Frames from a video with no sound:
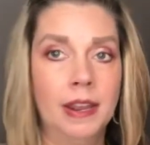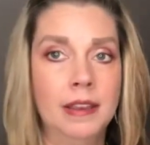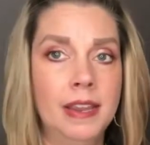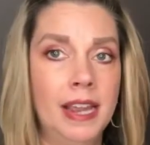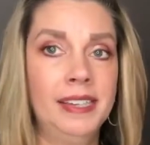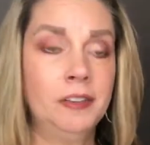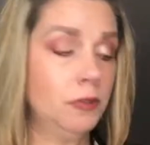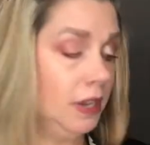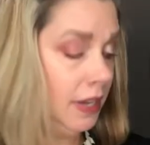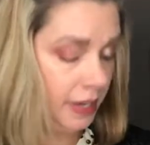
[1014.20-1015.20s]
Next on
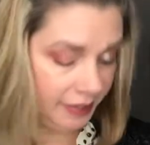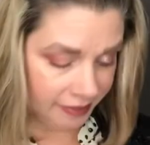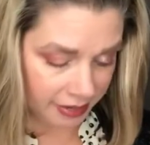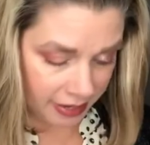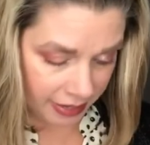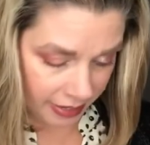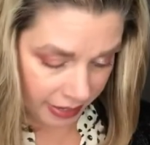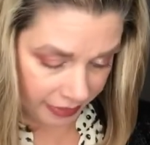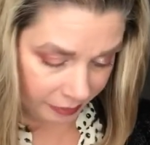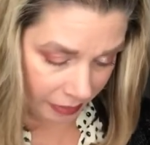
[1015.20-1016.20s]
the list
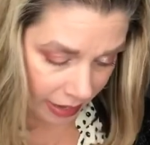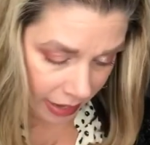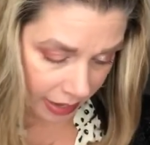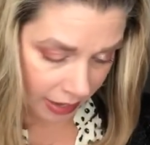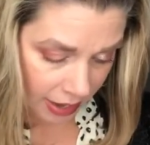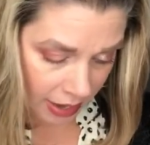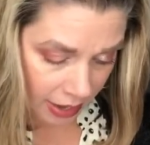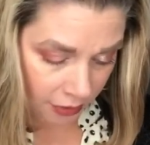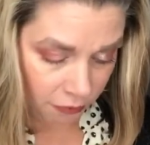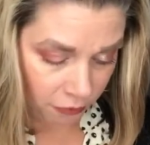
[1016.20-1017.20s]
is by
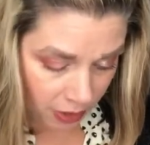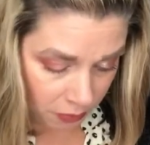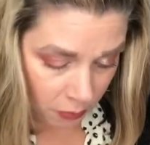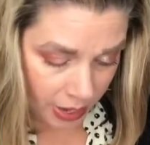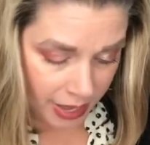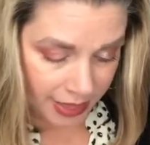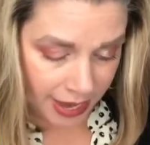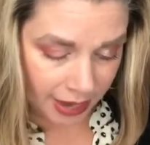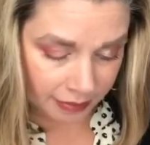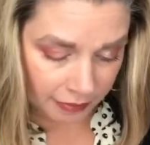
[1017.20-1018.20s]
Runway, the
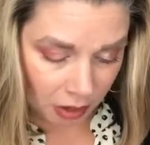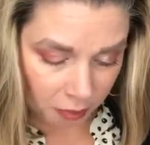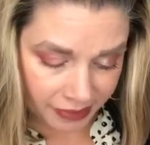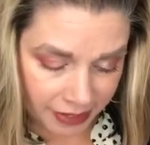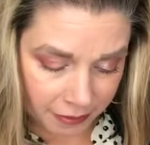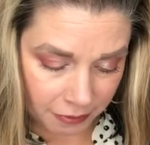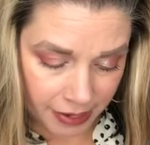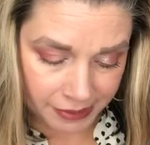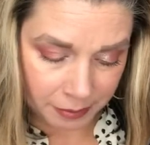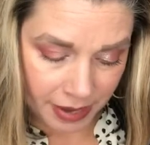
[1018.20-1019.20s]
active long sleeve
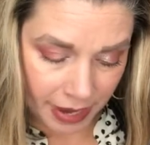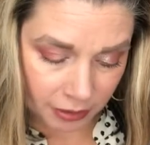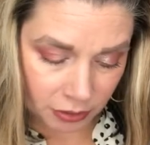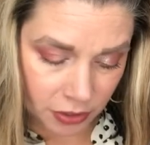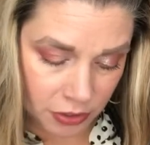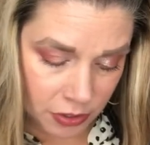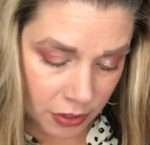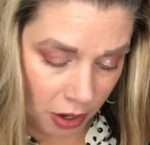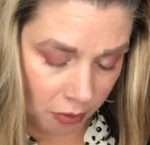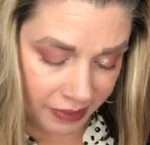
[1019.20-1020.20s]
racer back
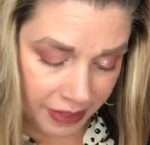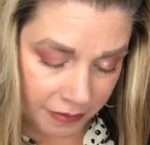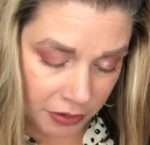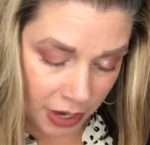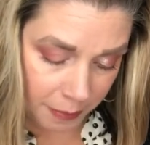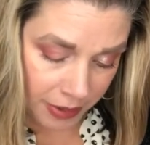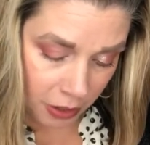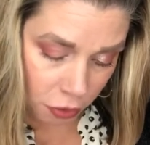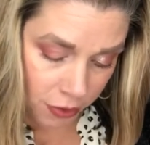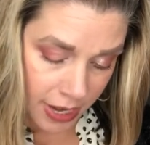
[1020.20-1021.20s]
long sleeve top in
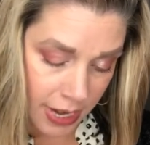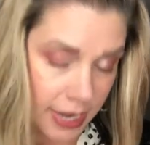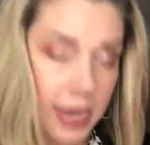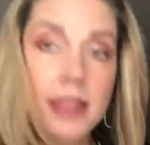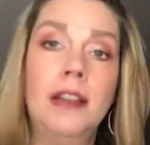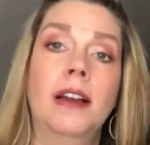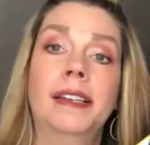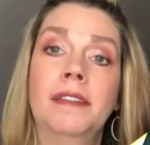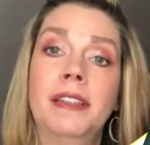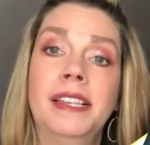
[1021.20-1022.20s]
green, and the
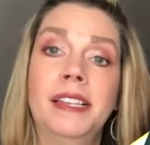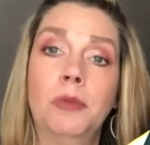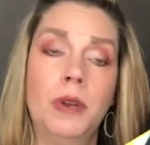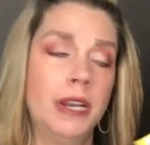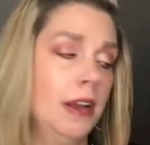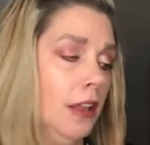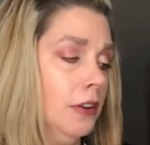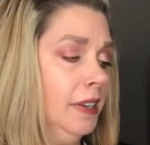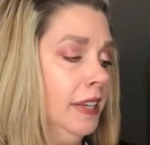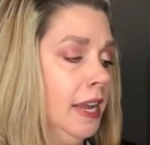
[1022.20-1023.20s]
cost of this is
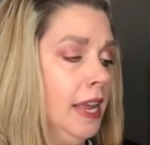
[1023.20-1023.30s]
$20.